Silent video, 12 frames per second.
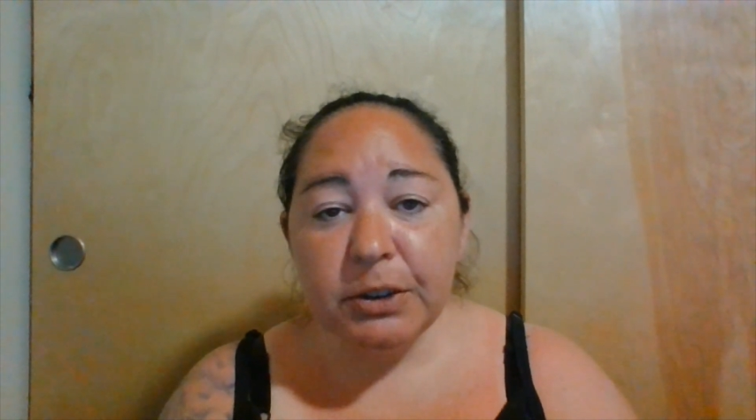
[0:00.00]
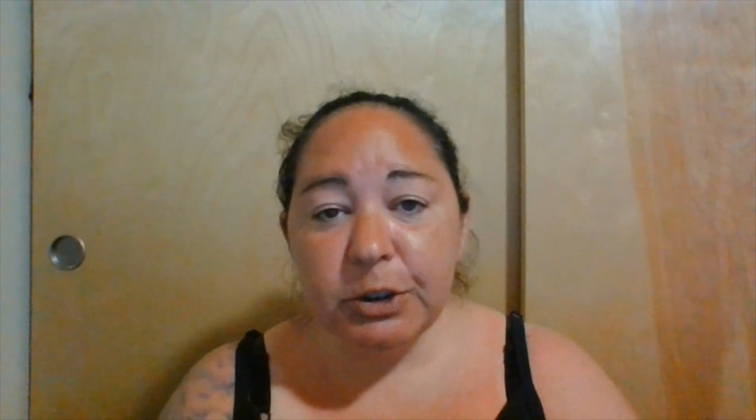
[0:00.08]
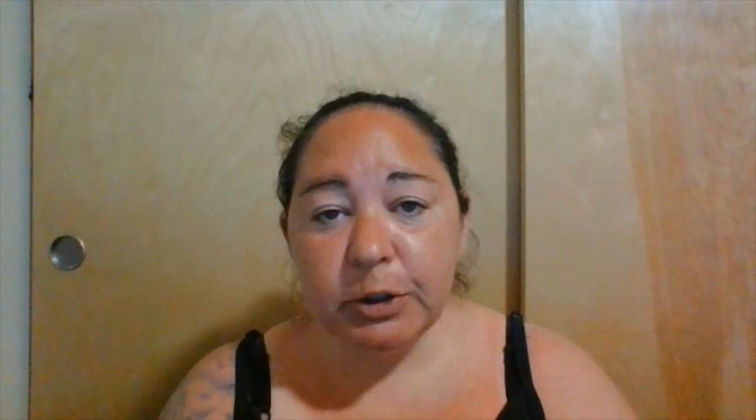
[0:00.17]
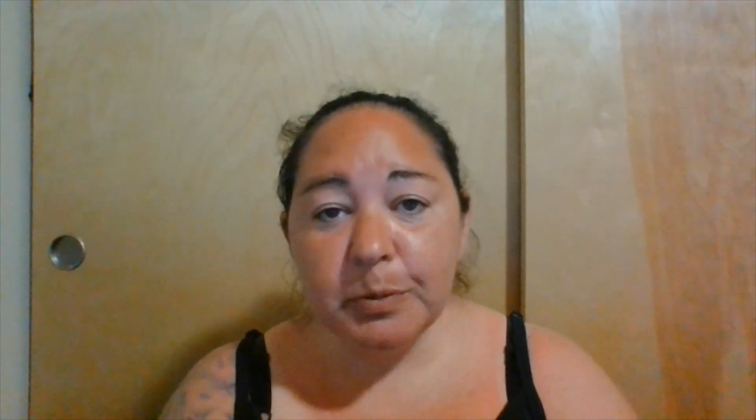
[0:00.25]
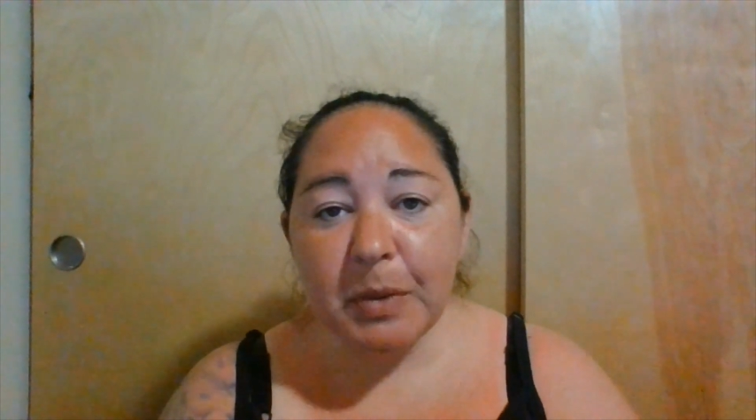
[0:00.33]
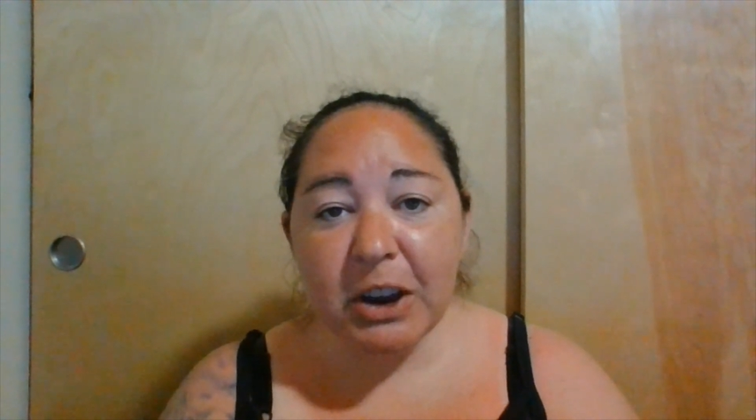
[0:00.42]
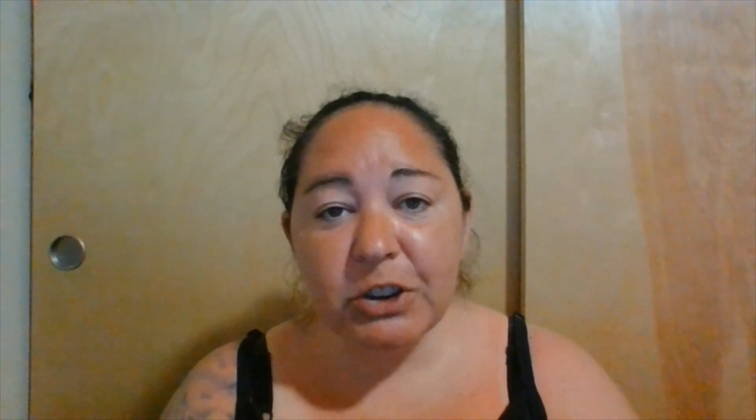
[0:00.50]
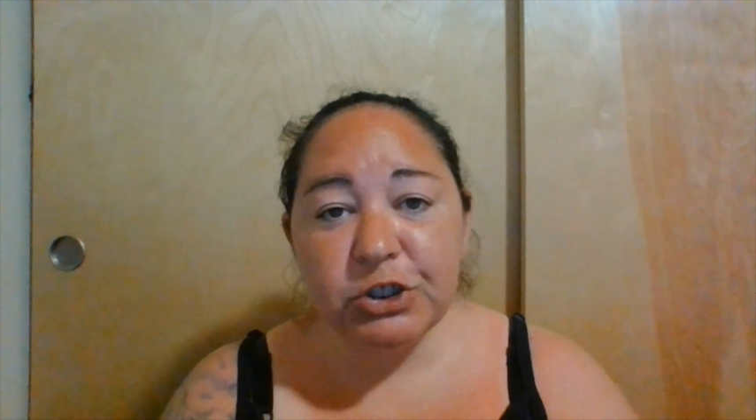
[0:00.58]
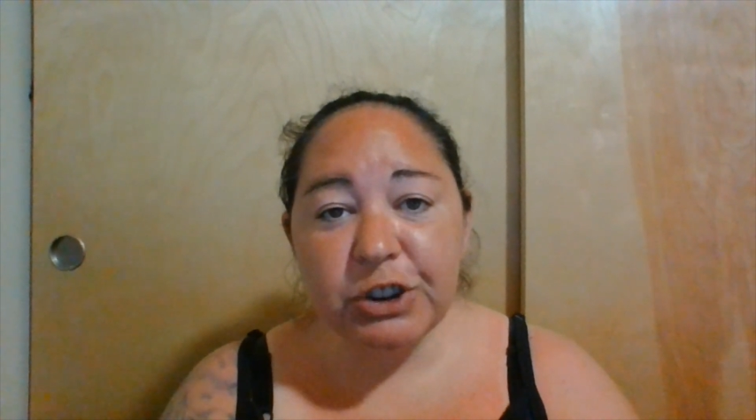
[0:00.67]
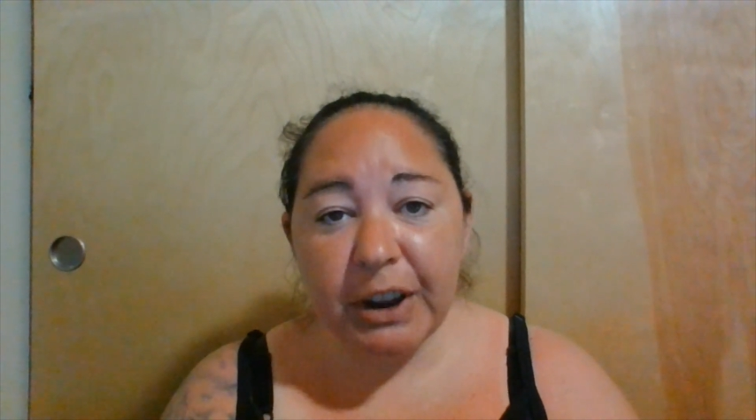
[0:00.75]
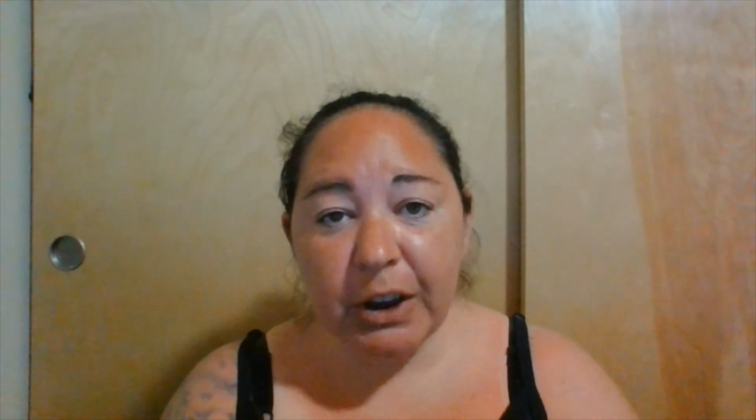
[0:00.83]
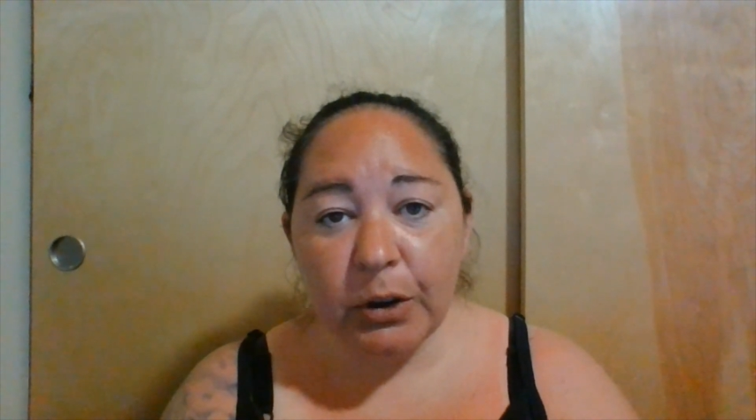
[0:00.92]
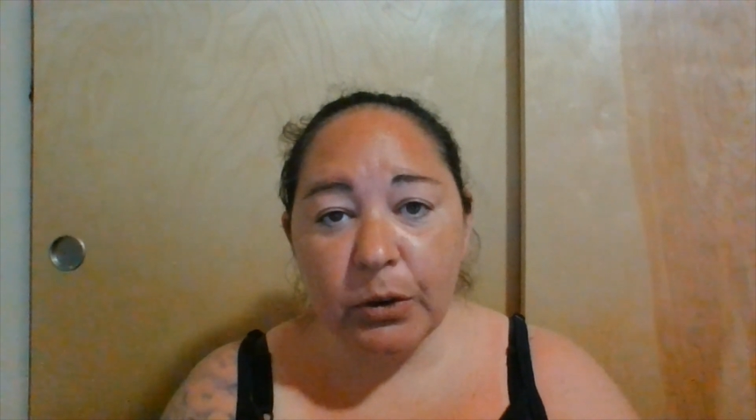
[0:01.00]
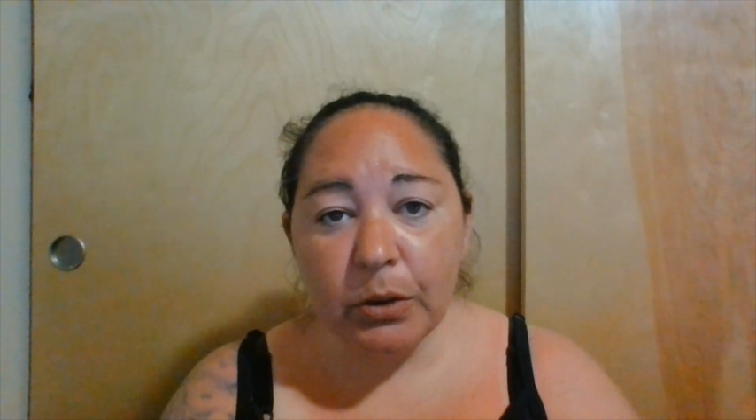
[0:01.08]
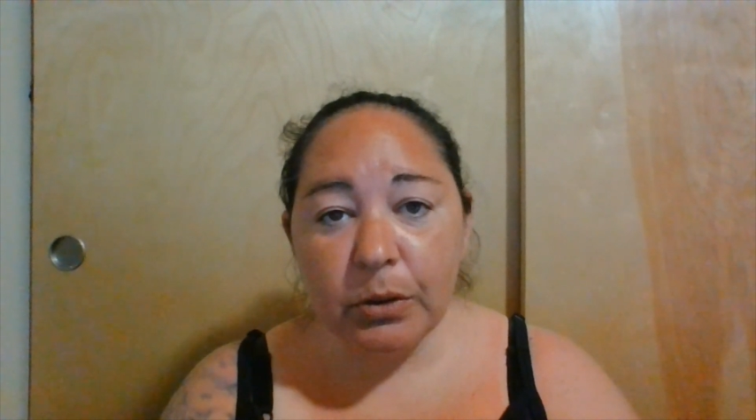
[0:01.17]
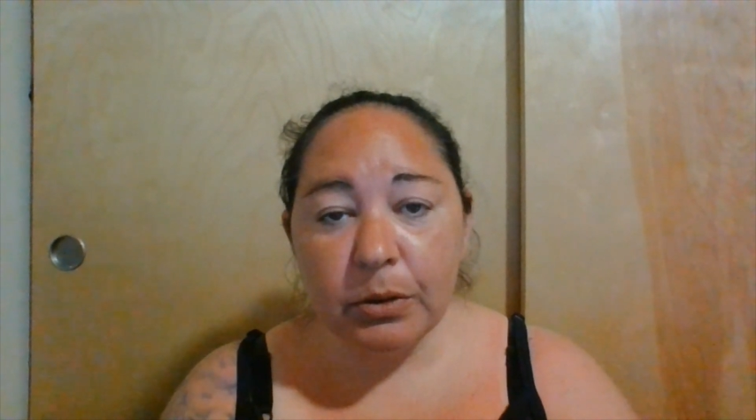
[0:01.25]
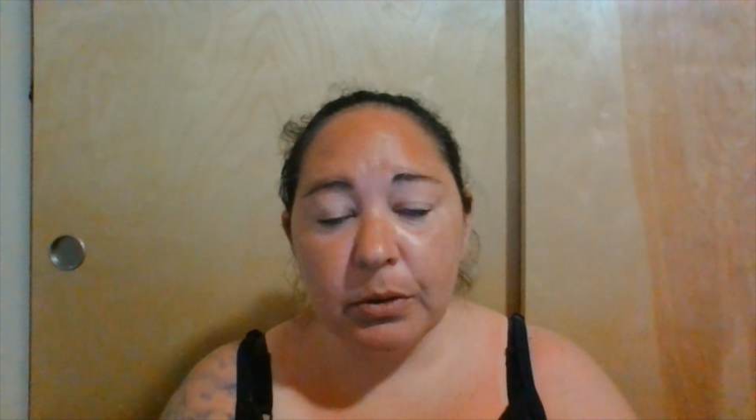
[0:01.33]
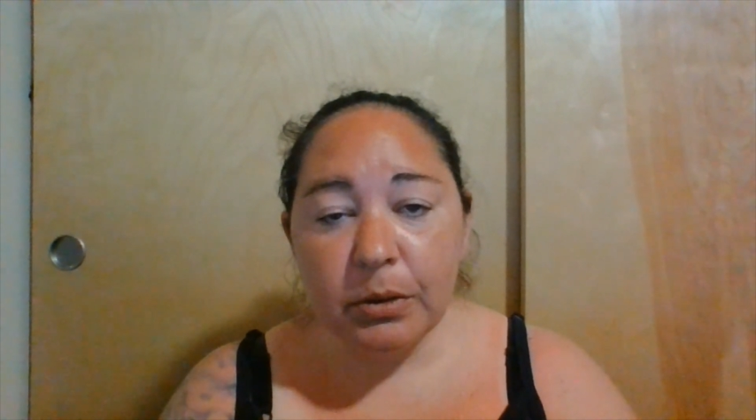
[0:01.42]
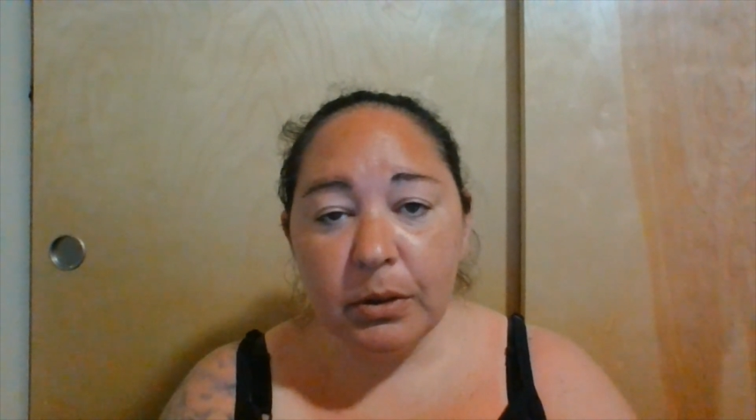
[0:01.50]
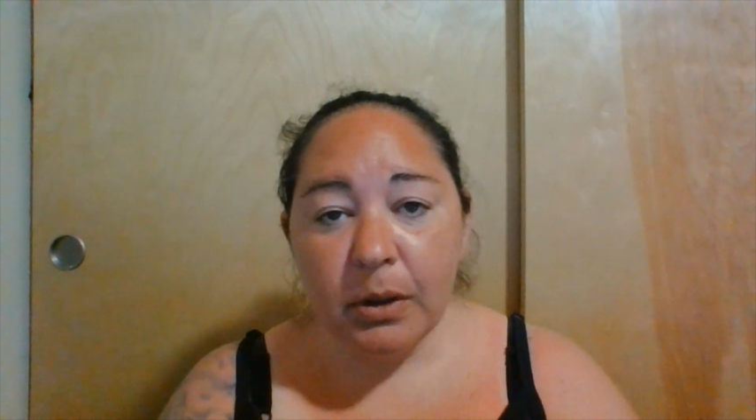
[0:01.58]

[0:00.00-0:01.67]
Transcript: to my channel.